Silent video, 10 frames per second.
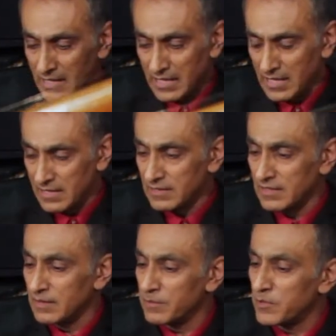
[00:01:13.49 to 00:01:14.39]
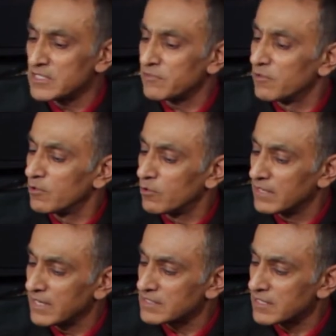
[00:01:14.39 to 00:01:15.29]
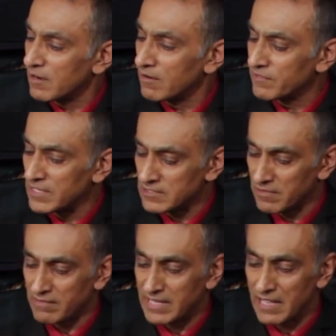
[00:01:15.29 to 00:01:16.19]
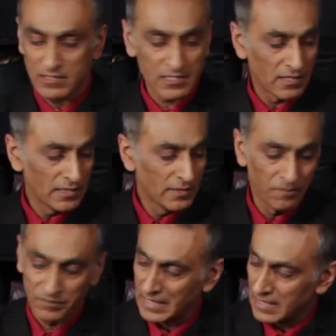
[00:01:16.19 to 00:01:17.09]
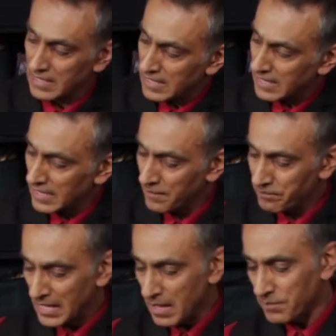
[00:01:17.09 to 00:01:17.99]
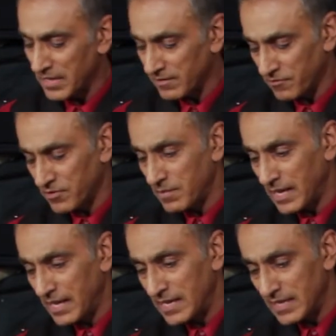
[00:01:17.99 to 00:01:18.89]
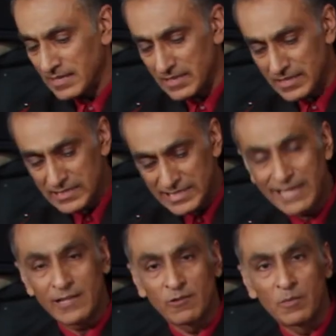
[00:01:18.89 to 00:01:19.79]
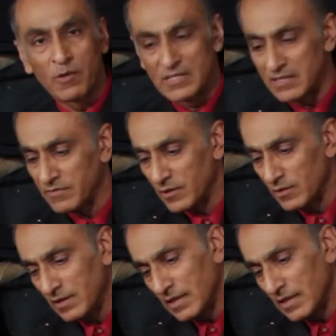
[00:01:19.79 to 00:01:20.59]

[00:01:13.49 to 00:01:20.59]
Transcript: and beautiful ornate carvings around the outside. But from a technical point of view,